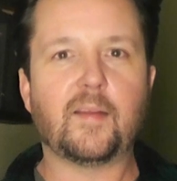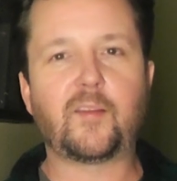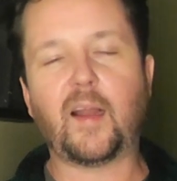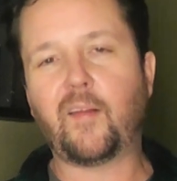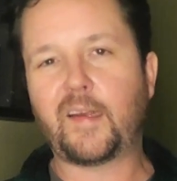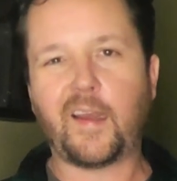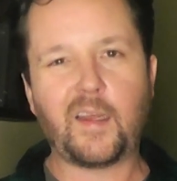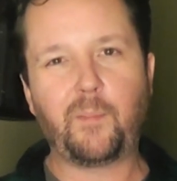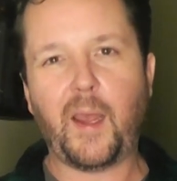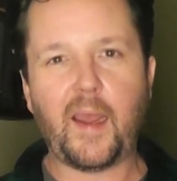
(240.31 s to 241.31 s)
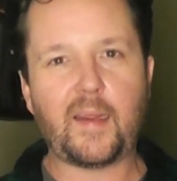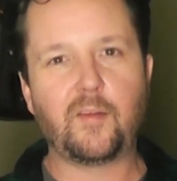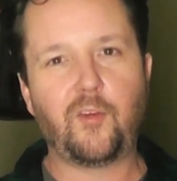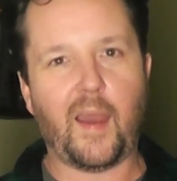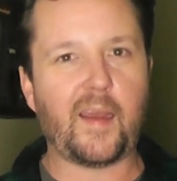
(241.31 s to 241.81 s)
it's not like I could pack a
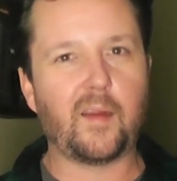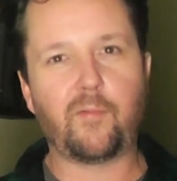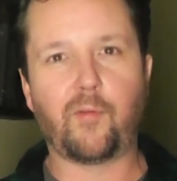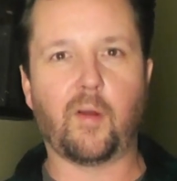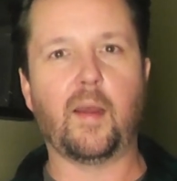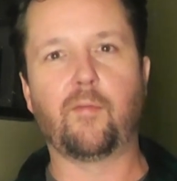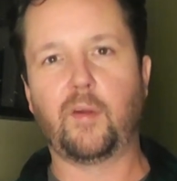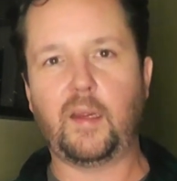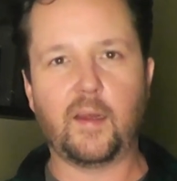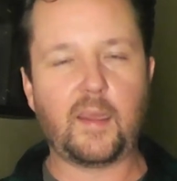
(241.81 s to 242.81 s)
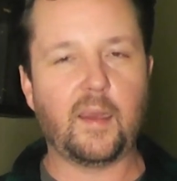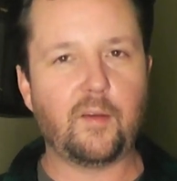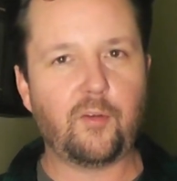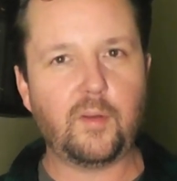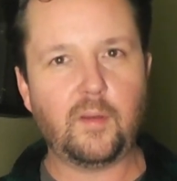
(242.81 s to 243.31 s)
jacket for every
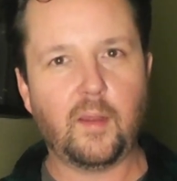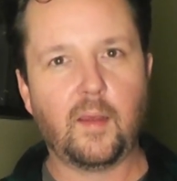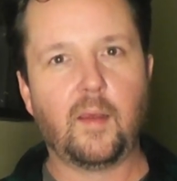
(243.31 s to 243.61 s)
occasion.